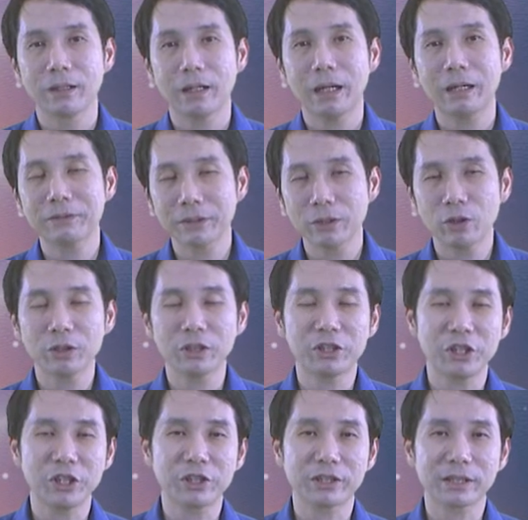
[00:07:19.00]
After all the
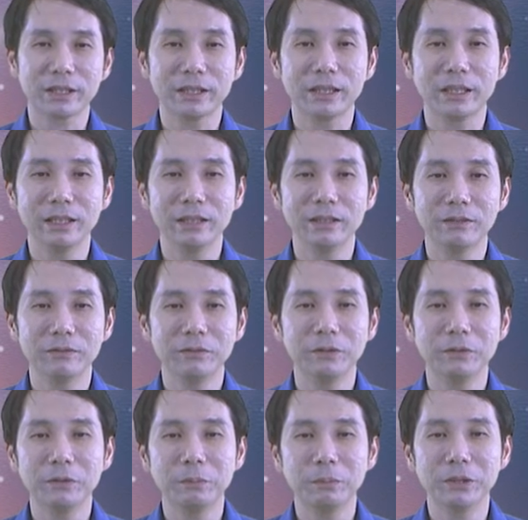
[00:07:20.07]
changes are done, we
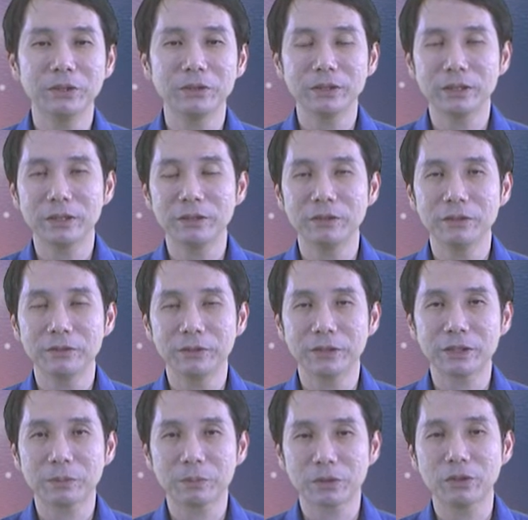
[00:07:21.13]
will build the
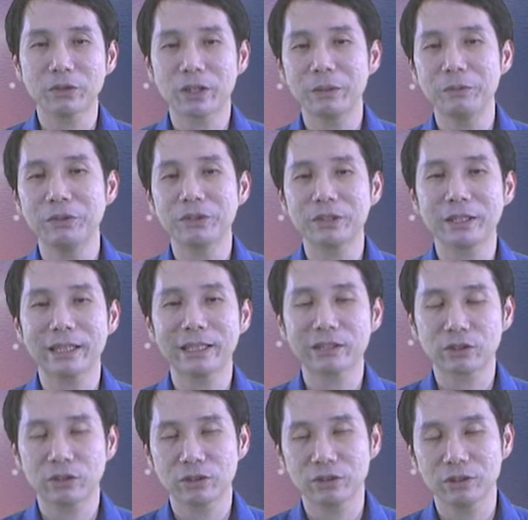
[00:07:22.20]
first program using
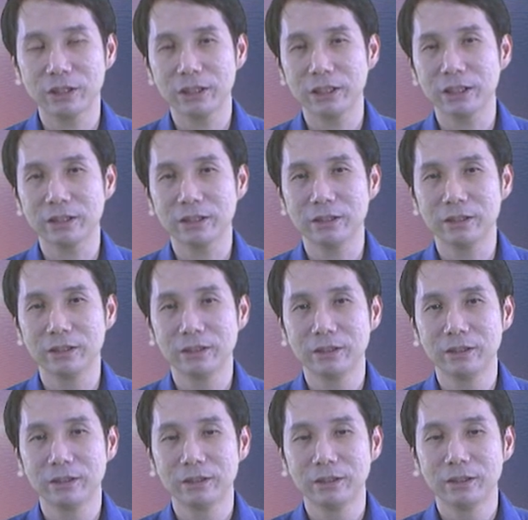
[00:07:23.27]
sconsolidator.
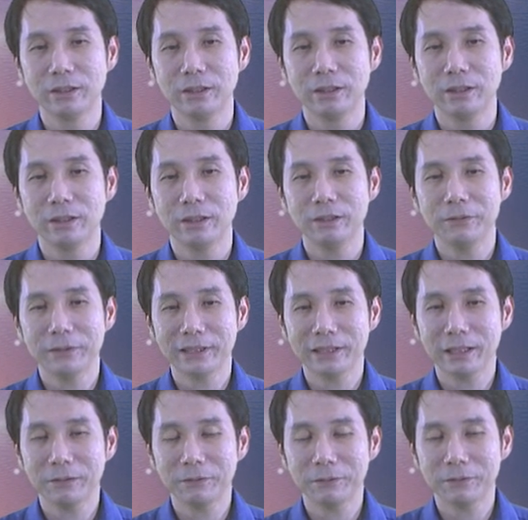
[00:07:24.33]
If we
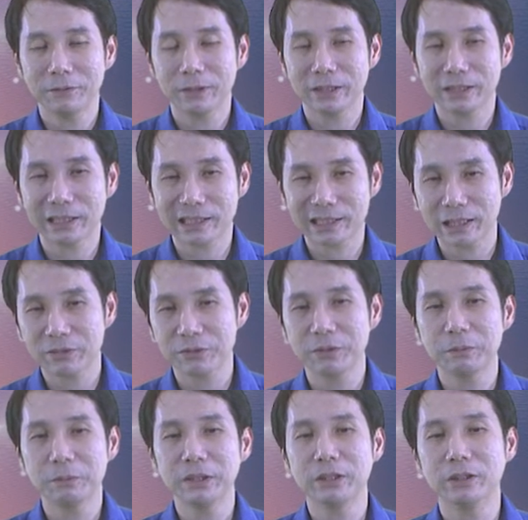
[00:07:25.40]
have the
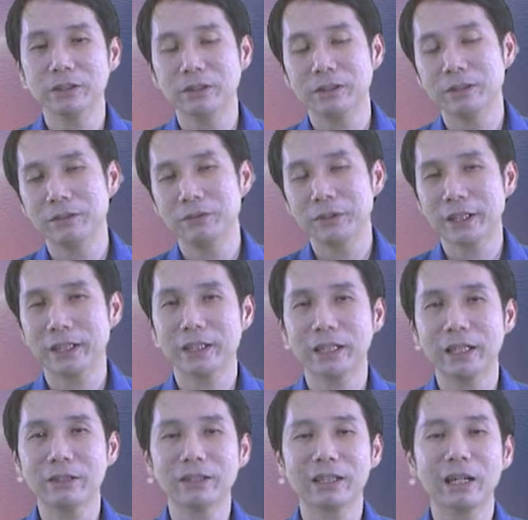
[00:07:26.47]
successful build, we can
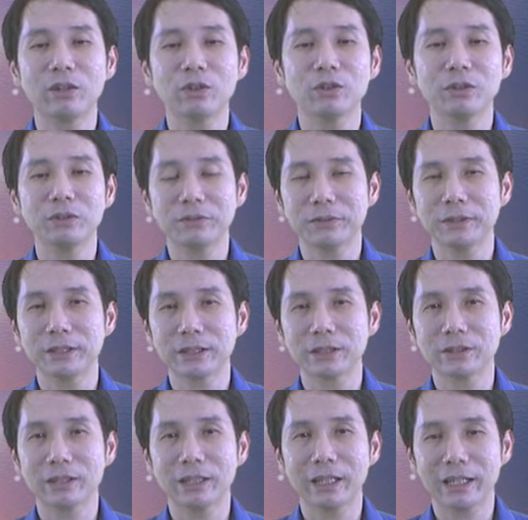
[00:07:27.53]
now download
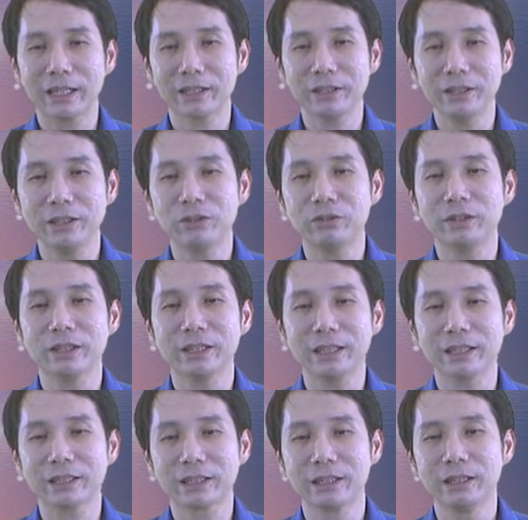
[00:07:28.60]
first.rxe to the
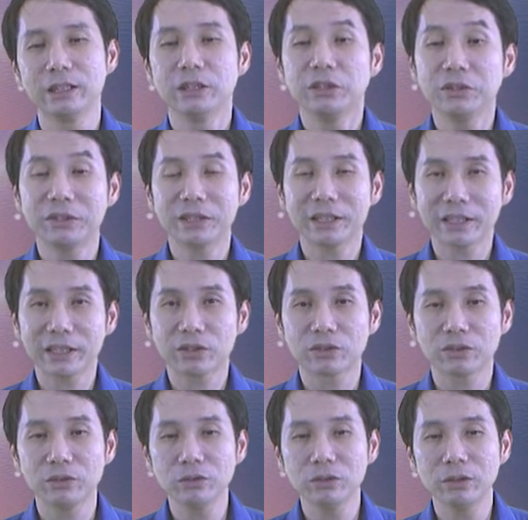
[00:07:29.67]
next using
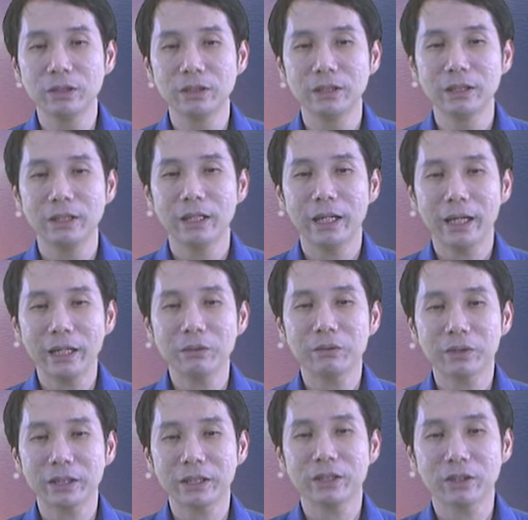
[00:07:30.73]
next2 and
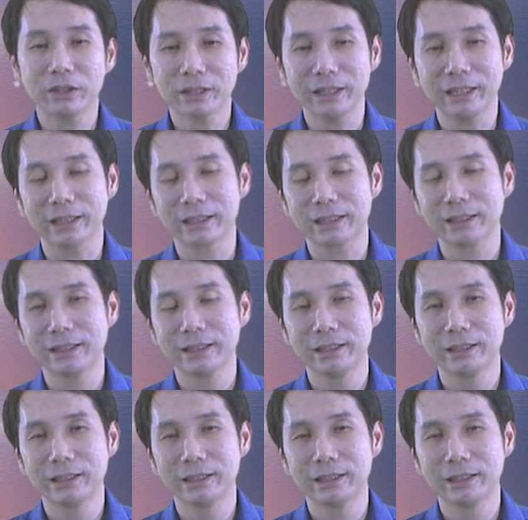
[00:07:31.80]
run it on next.